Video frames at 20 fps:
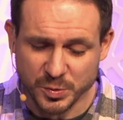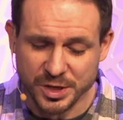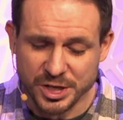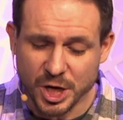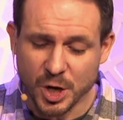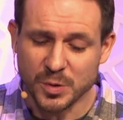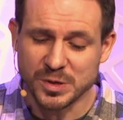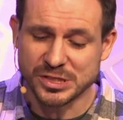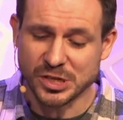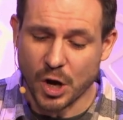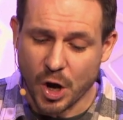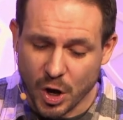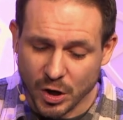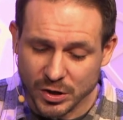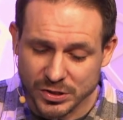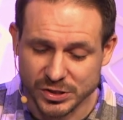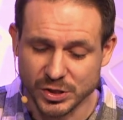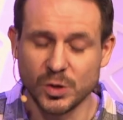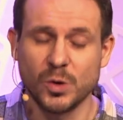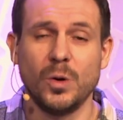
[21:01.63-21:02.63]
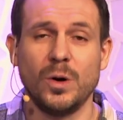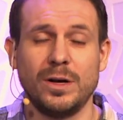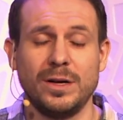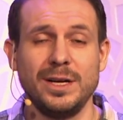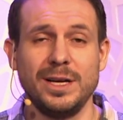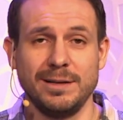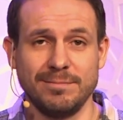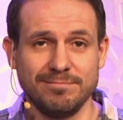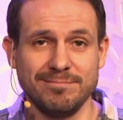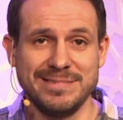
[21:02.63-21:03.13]
we know is also
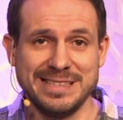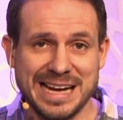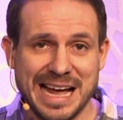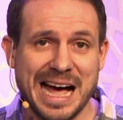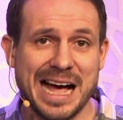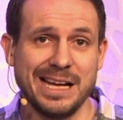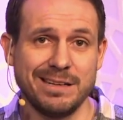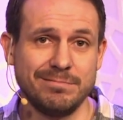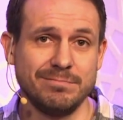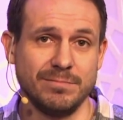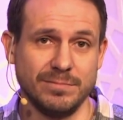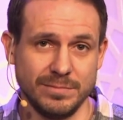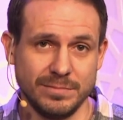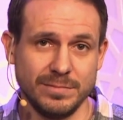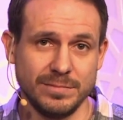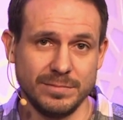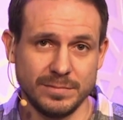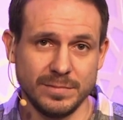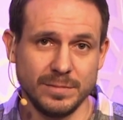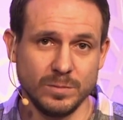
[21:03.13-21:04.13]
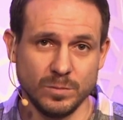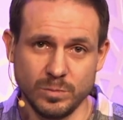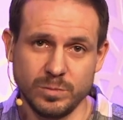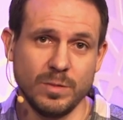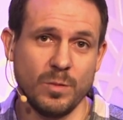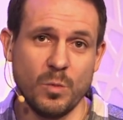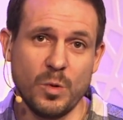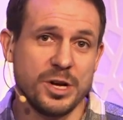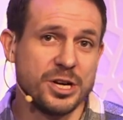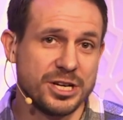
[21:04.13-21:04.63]
not
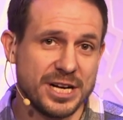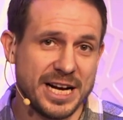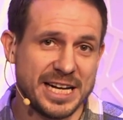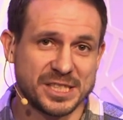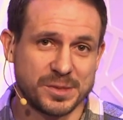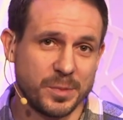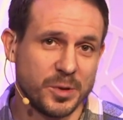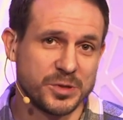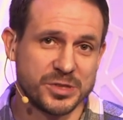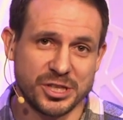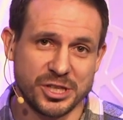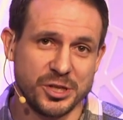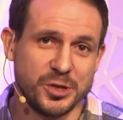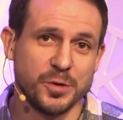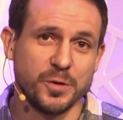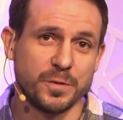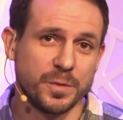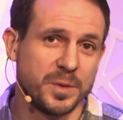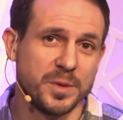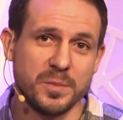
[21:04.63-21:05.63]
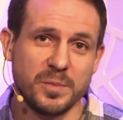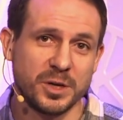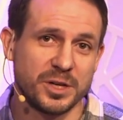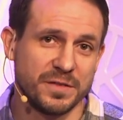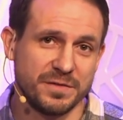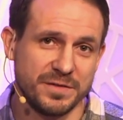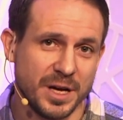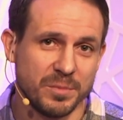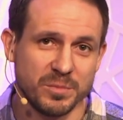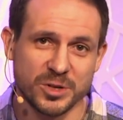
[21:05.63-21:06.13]
what you're not supposed to do from the
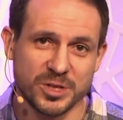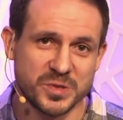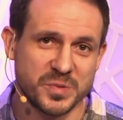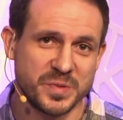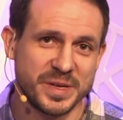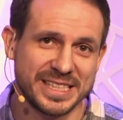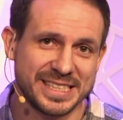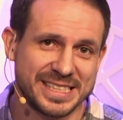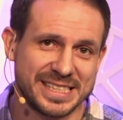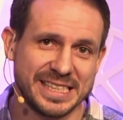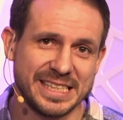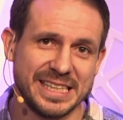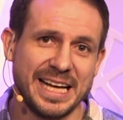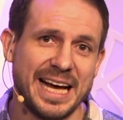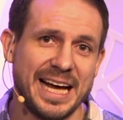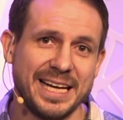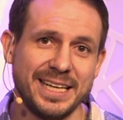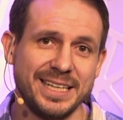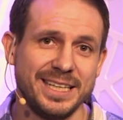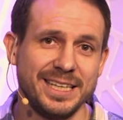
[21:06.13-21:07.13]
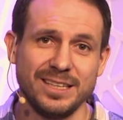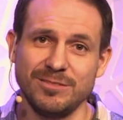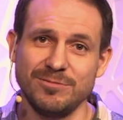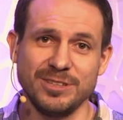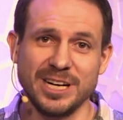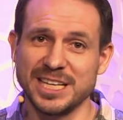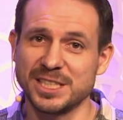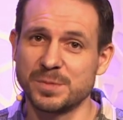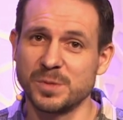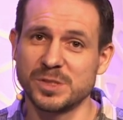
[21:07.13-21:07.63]
book of Numbers. We can see that.
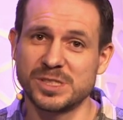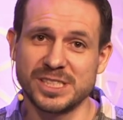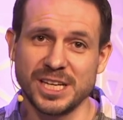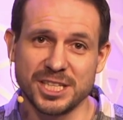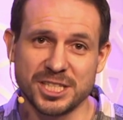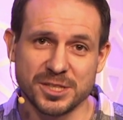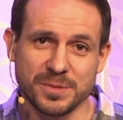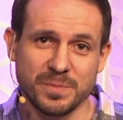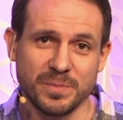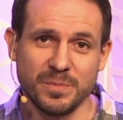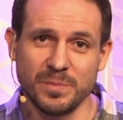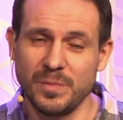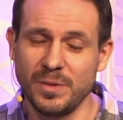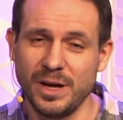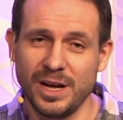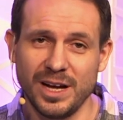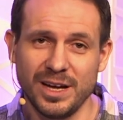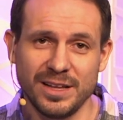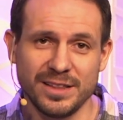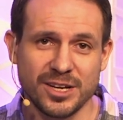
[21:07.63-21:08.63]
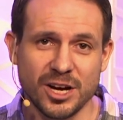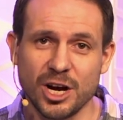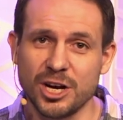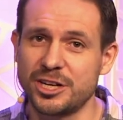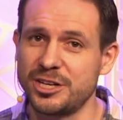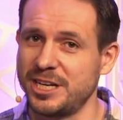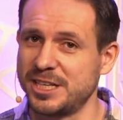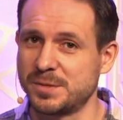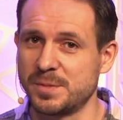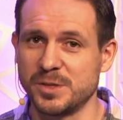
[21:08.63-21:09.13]
You're not supposed to touch the
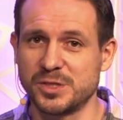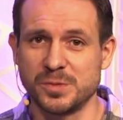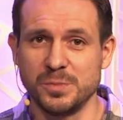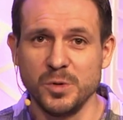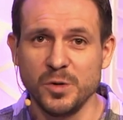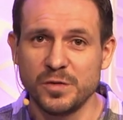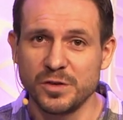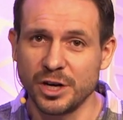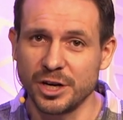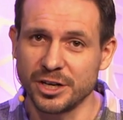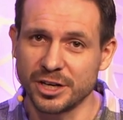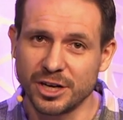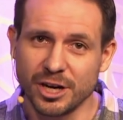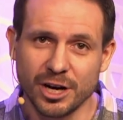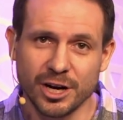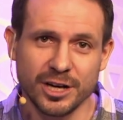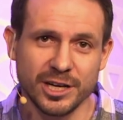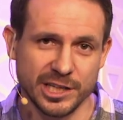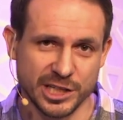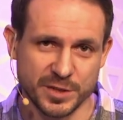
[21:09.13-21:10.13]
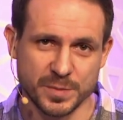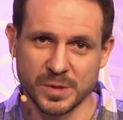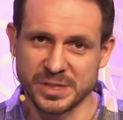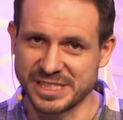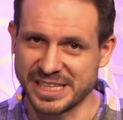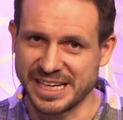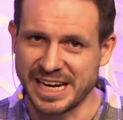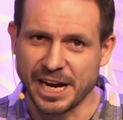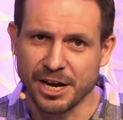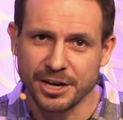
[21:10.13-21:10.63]
ark. You're not supposed to move it on a cart. You're
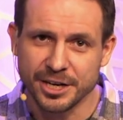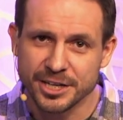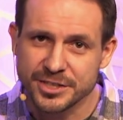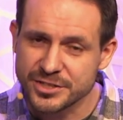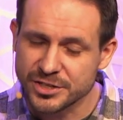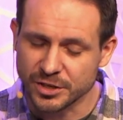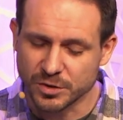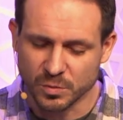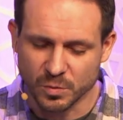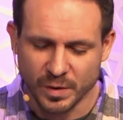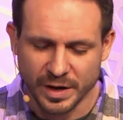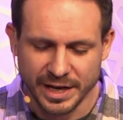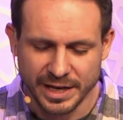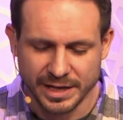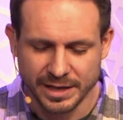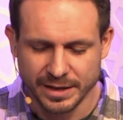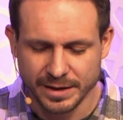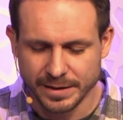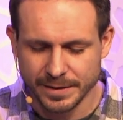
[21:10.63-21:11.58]
supposed to carry it a certain way.